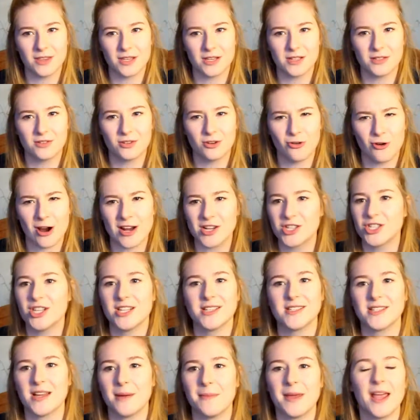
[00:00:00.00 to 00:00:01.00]
the crash
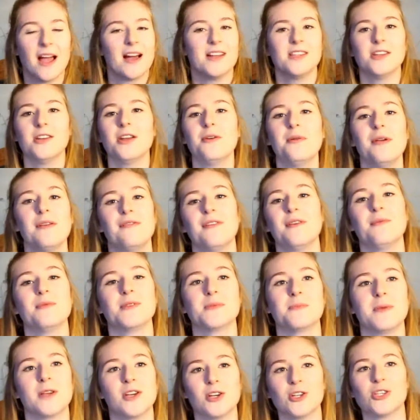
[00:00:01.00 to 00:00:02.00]
test dummy. I don't know if it
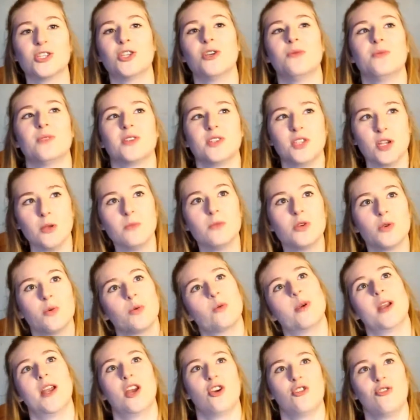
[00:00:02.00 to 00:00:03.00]
was because you assumed you
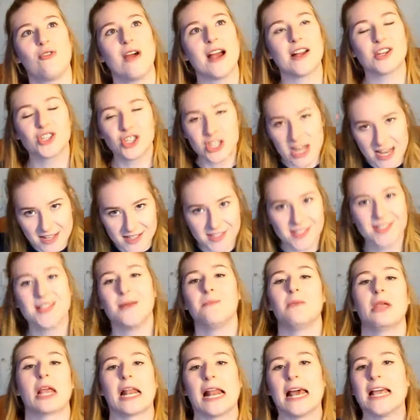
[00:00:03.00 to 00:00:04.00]
were in a crash test
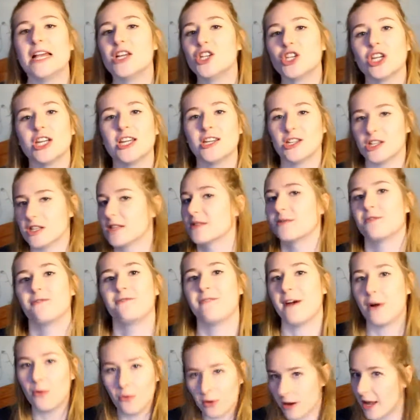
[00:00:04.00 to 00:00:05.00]
simulation, it just
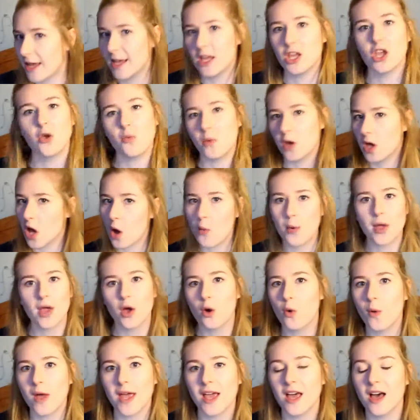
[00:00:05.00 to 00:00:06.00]
felt like you were
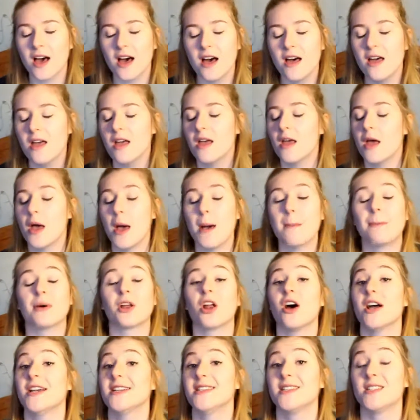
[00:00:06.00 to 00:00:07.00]
going quicker,
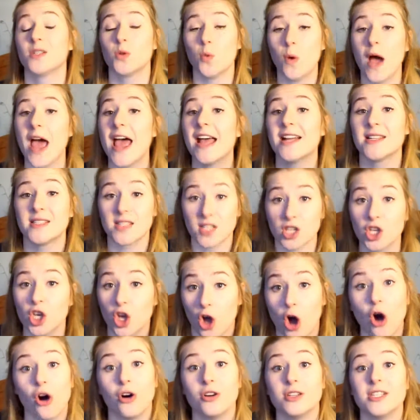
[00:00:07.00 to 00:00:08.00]
but I swear to
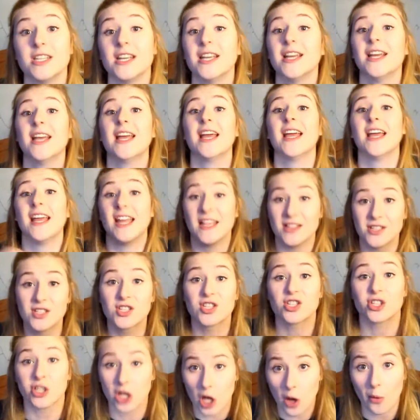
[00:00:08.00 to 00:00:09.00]
God, it's
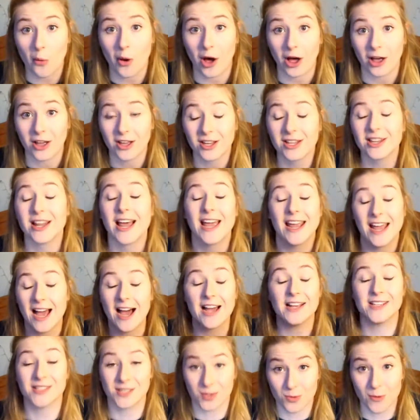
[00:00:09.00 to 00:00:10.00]
slower. Like,
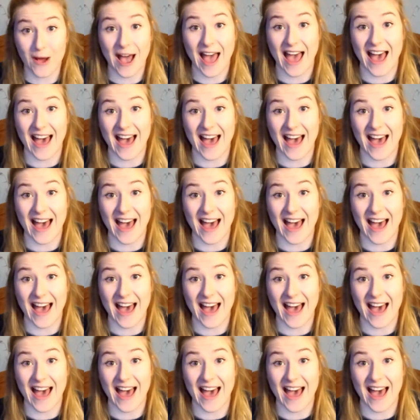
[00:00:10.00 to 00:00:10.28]
I swear.